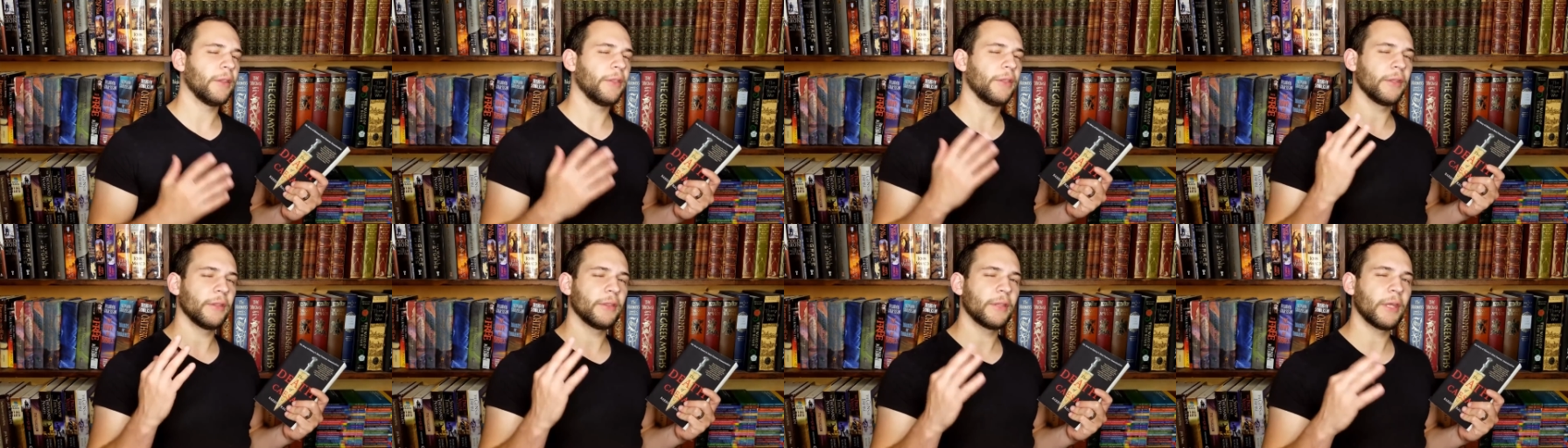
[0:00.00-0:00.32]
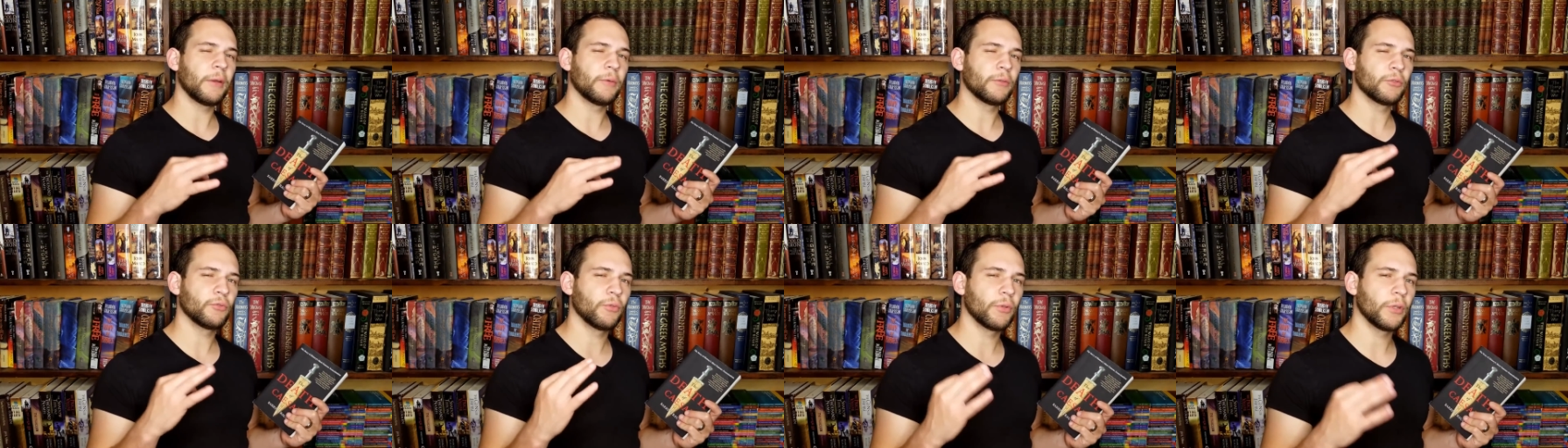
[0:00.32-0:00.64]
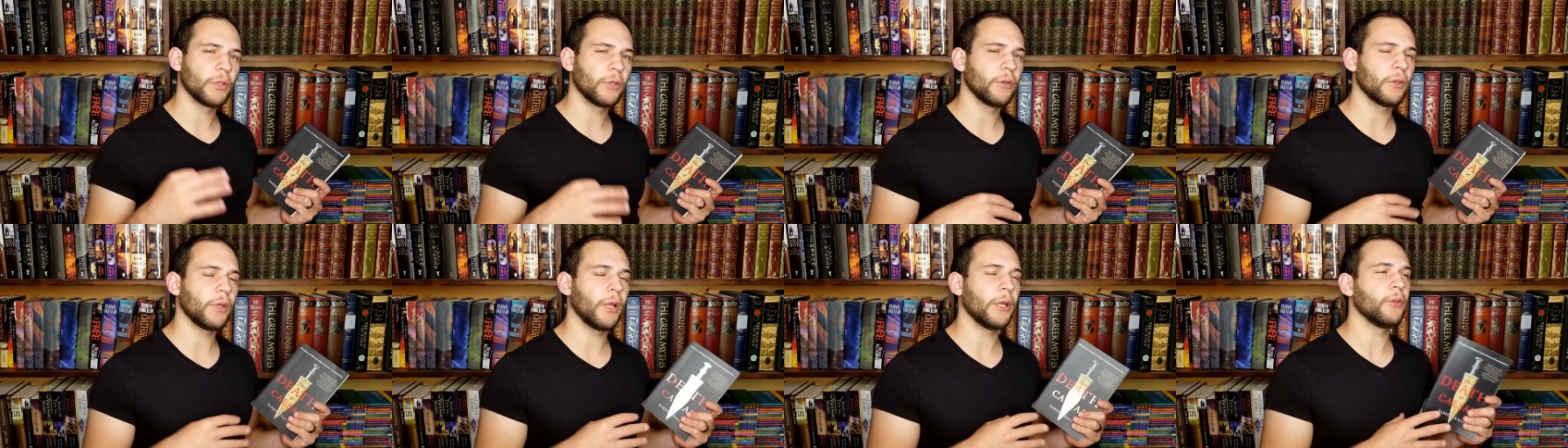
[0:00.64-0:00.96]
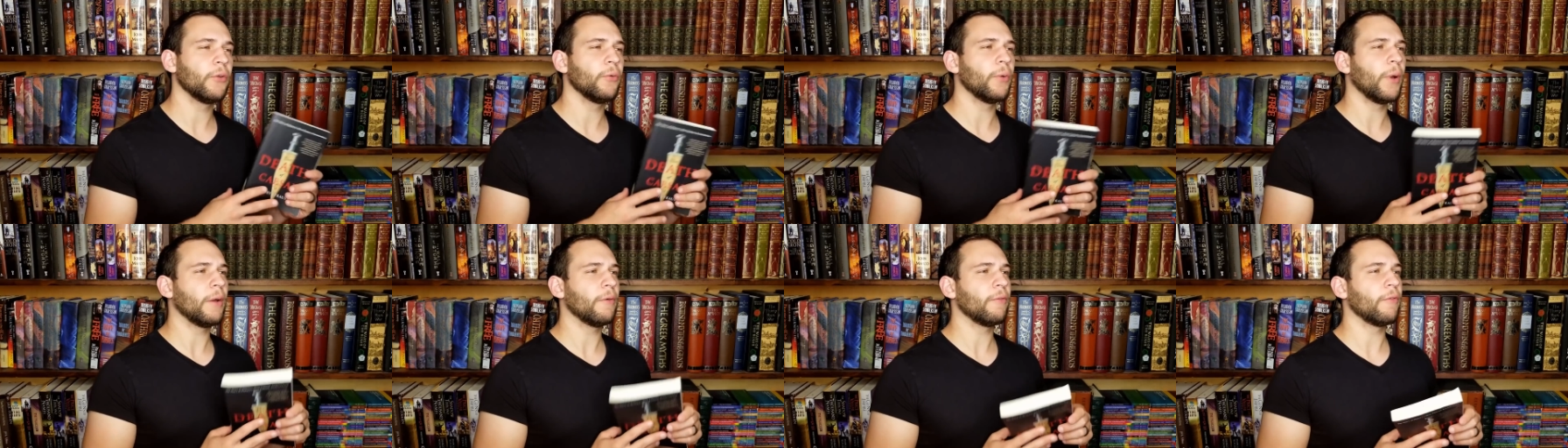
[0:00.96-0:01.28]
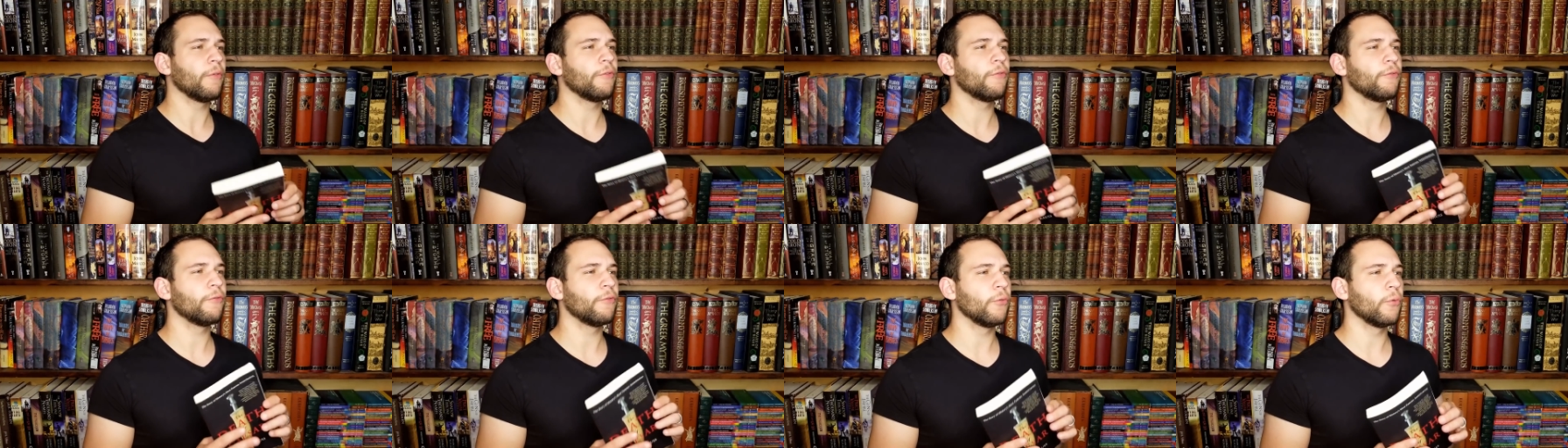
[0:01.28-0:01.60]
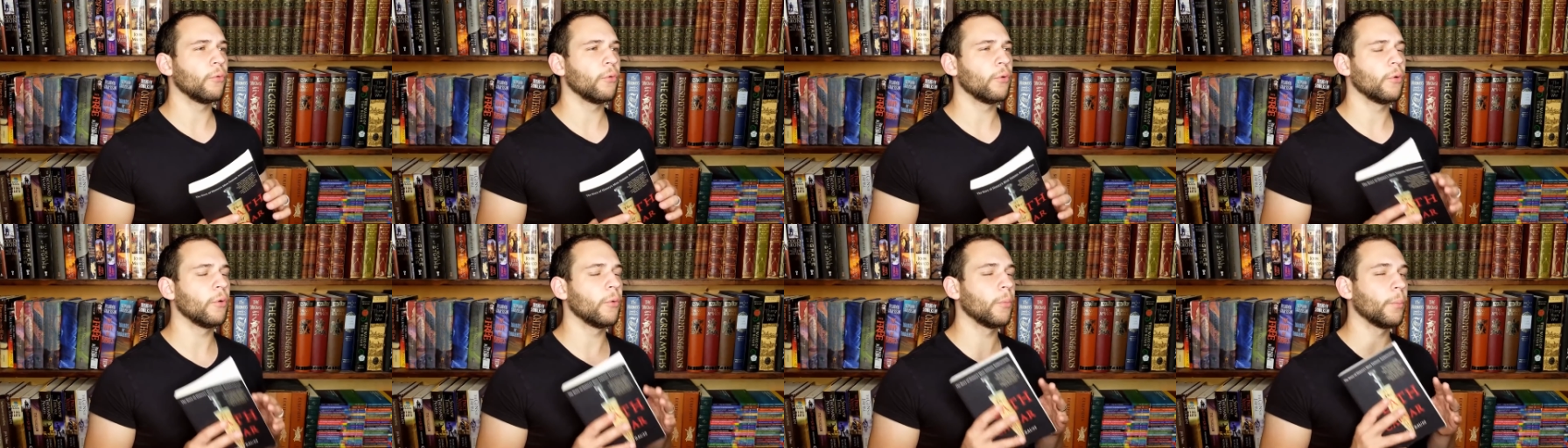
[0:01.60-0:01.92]
I think that was really good. I do have a
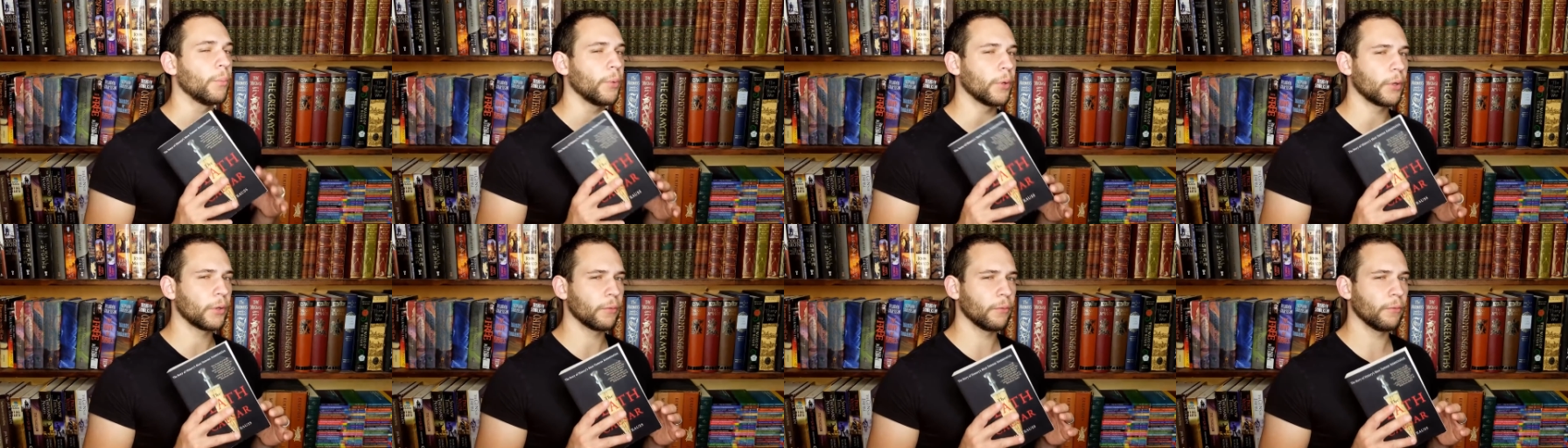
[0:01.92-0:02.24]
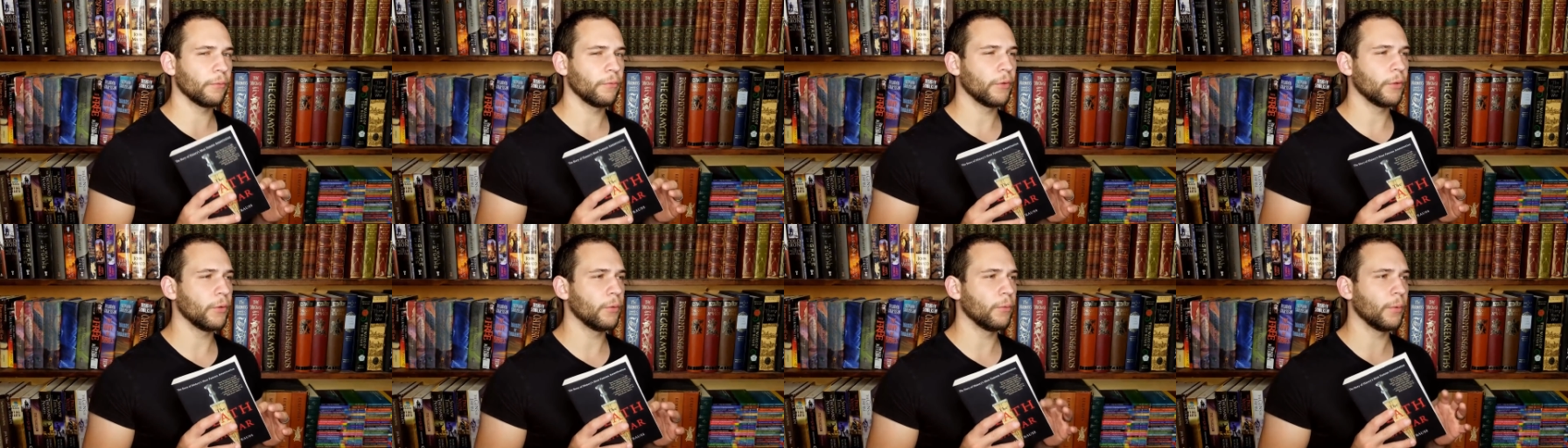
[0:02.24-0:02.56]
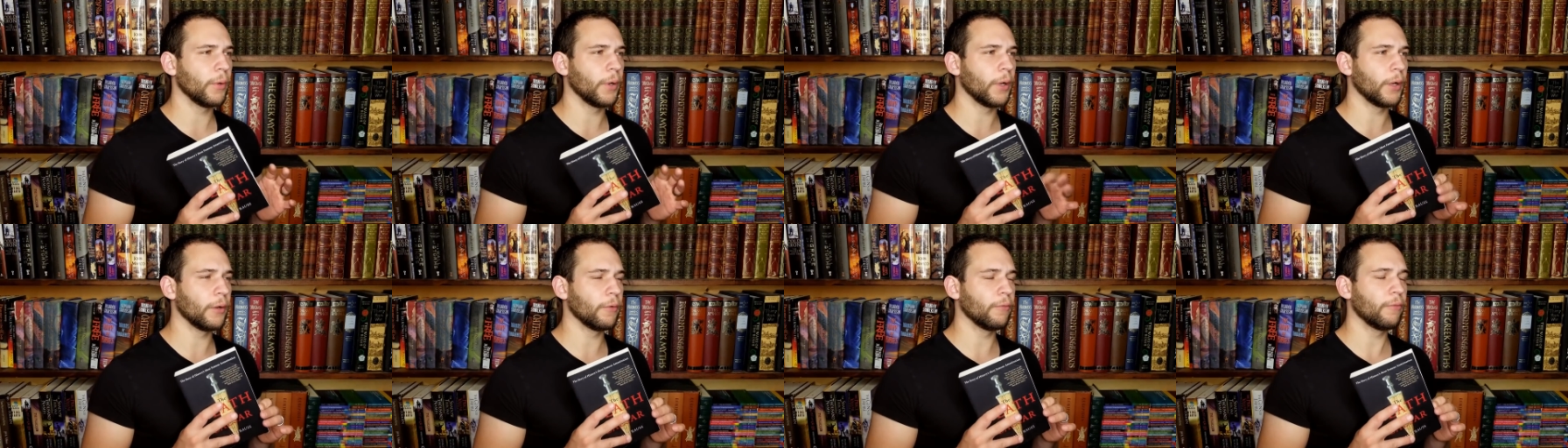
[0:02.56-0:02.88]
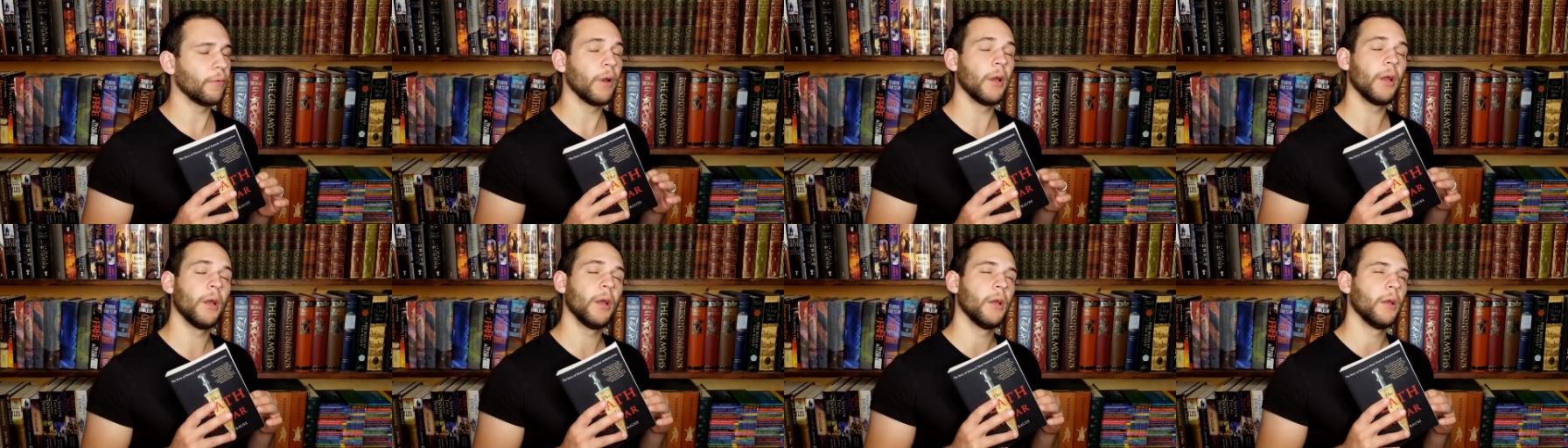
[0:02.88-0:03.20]
full book review of